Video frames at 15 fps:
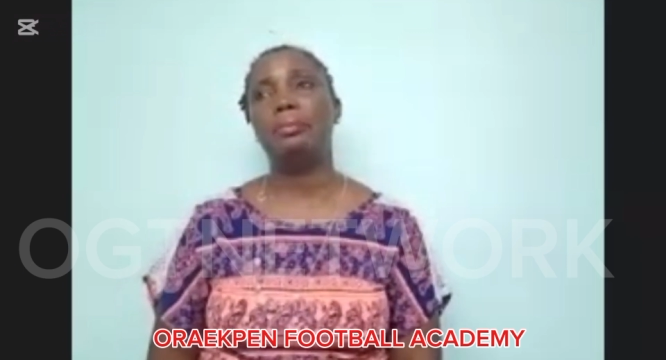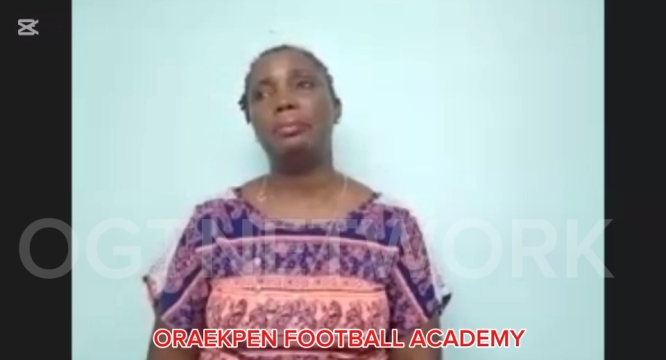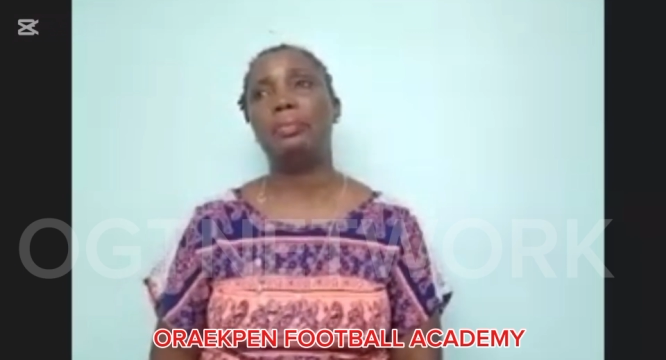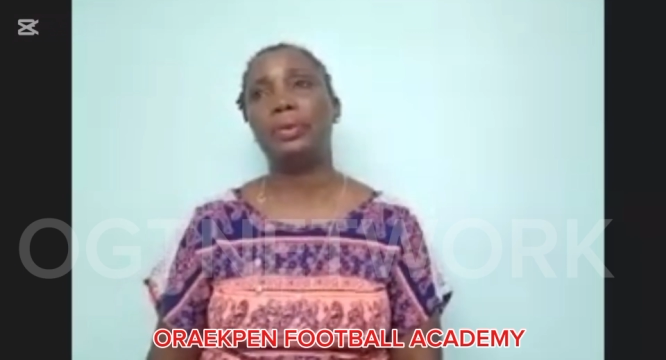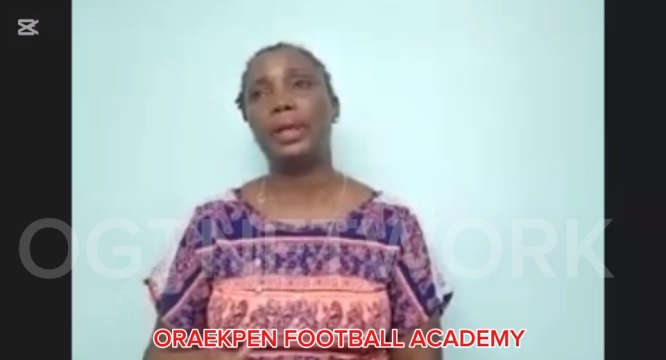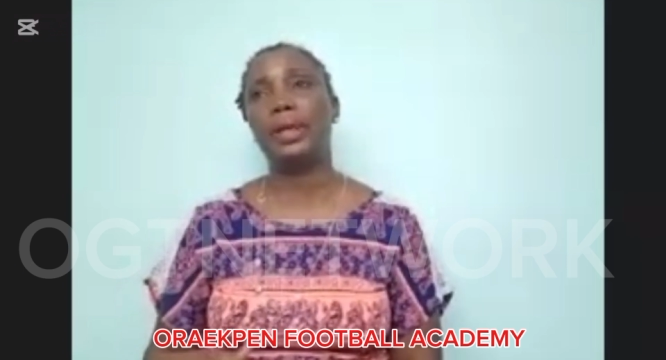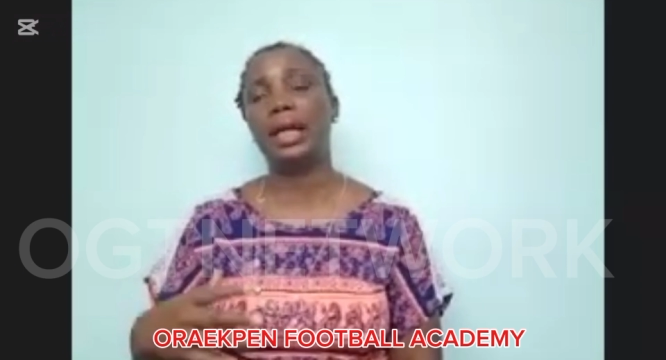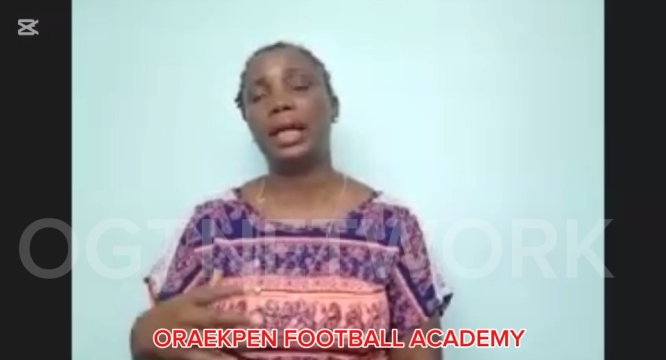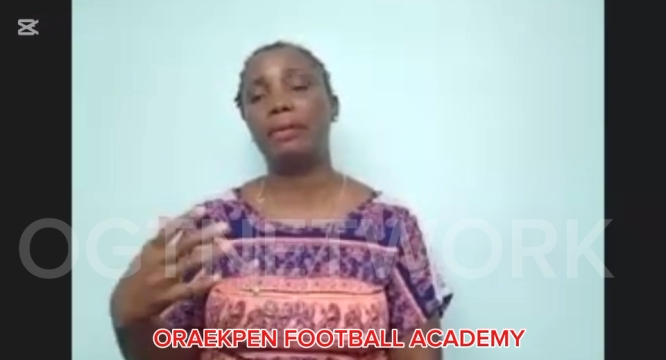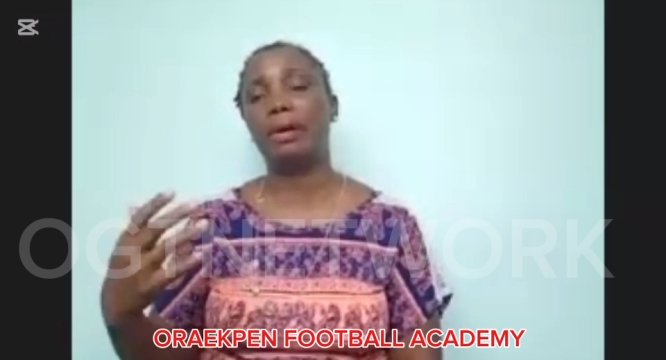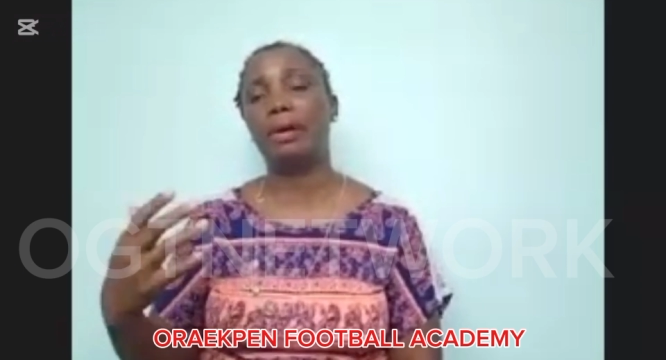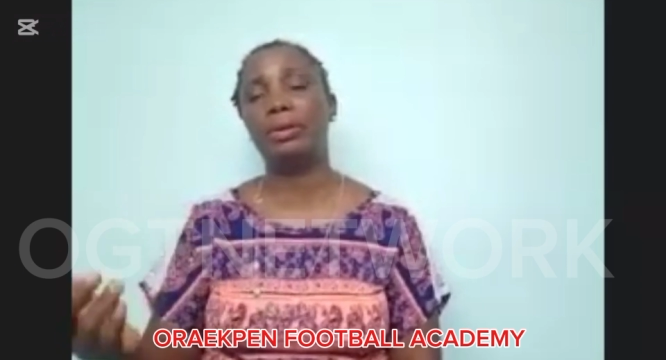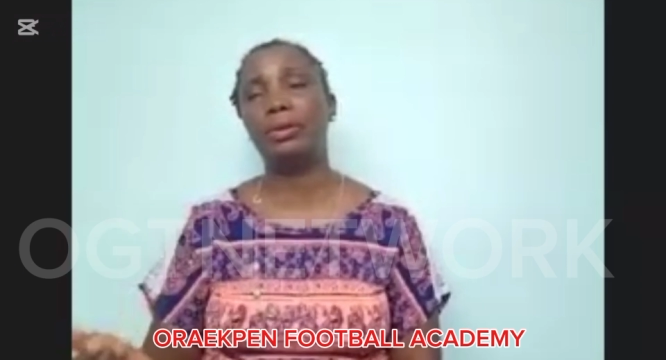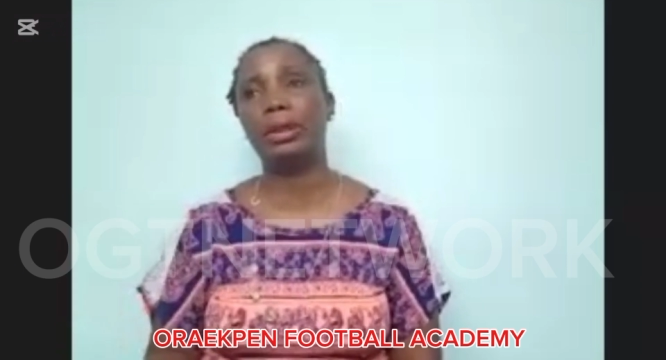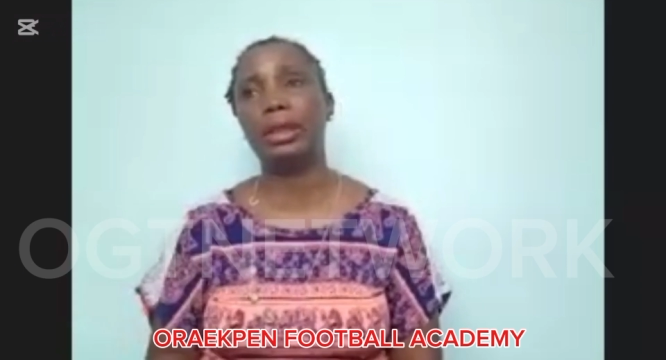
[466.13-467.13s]
bring
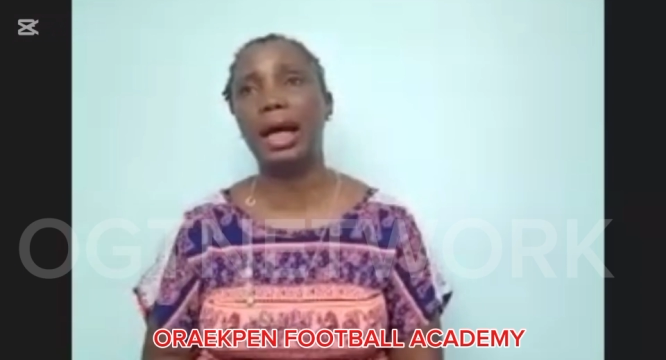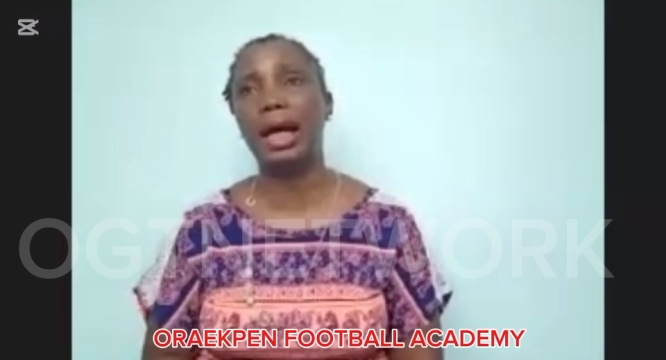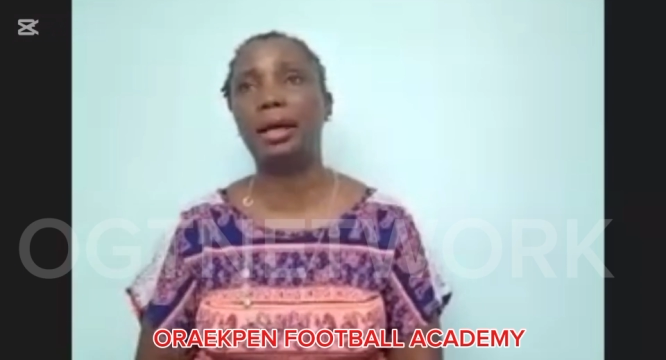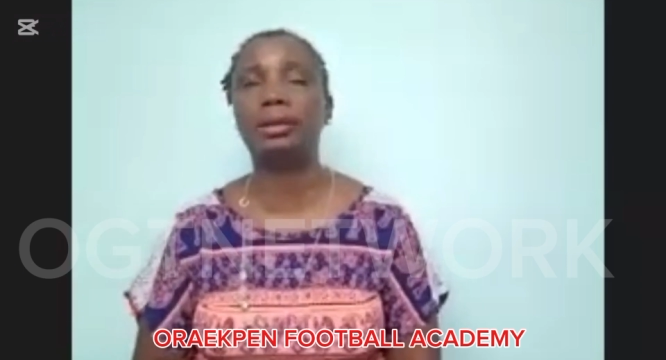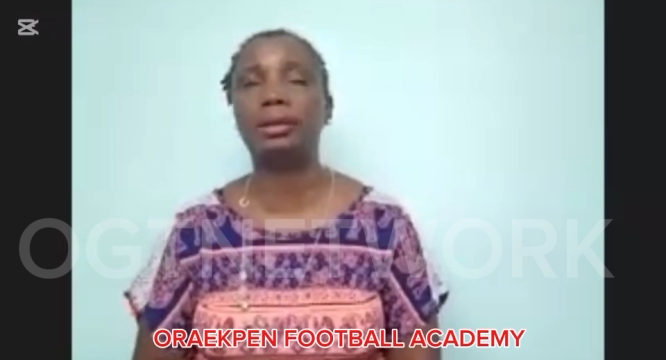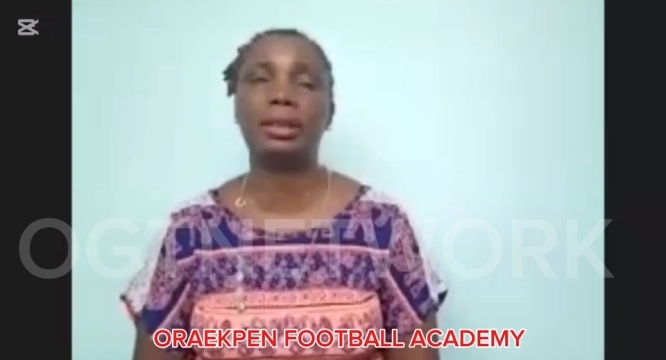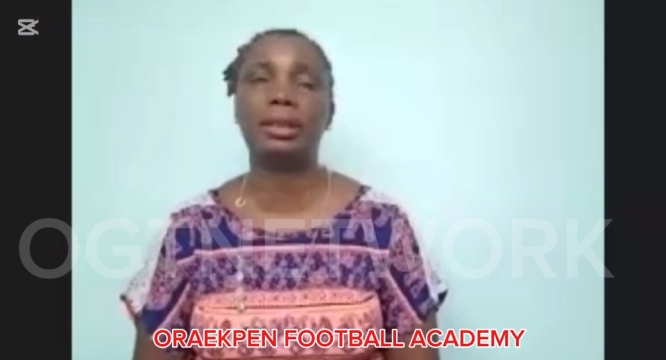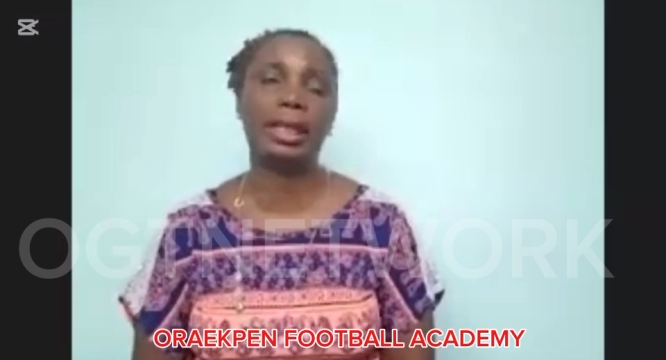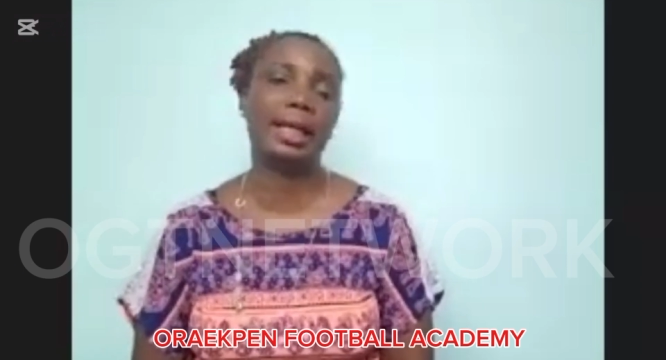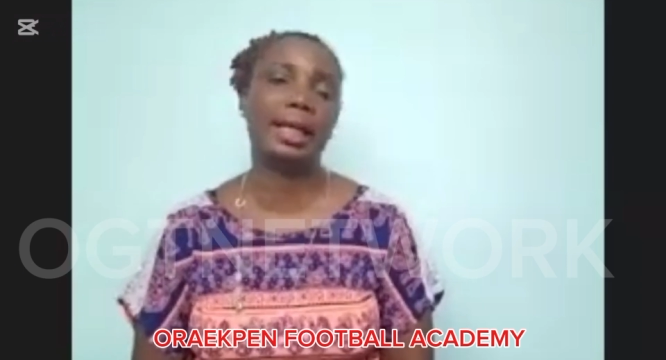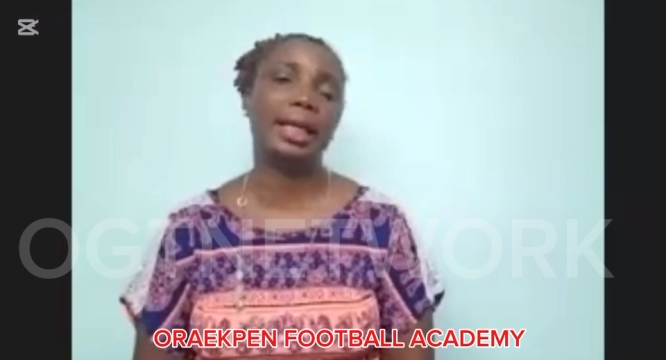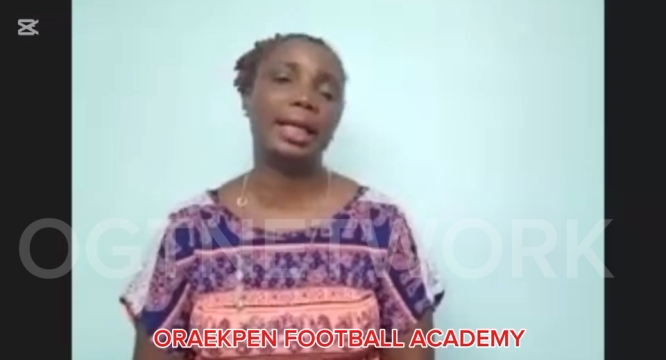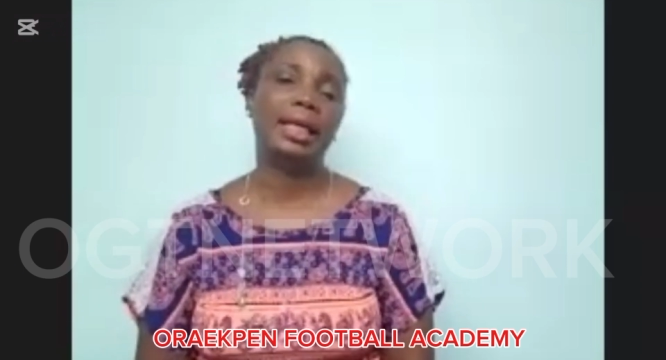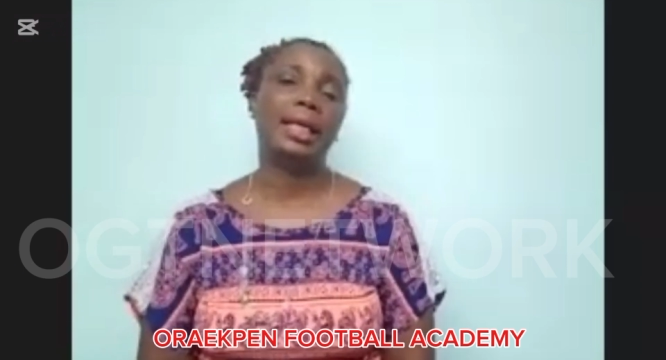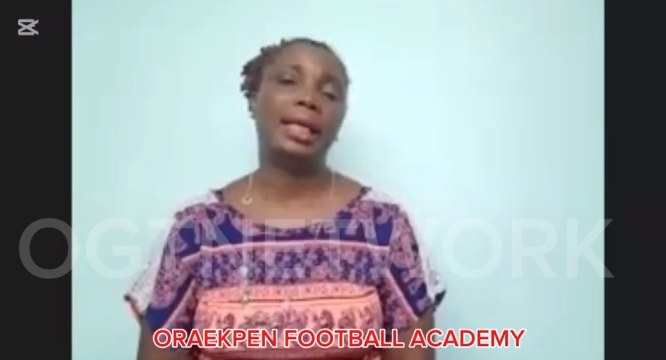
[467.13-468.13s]
our youths out there.